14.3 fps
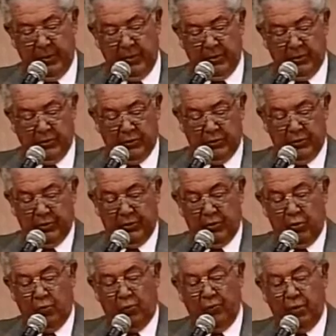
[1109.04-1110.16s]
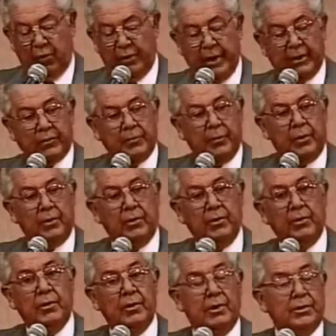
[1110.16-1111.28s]
so that the overall tax
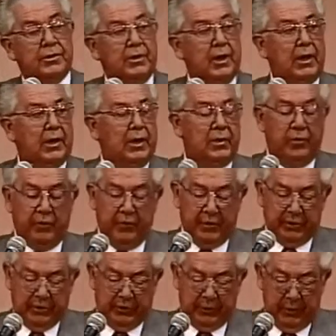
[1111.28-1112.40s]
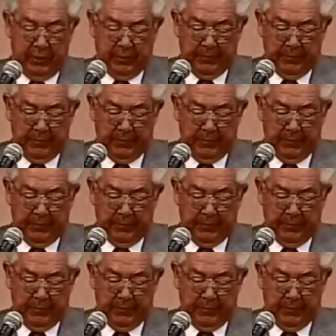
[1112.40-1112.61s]
burden is not a regressive one.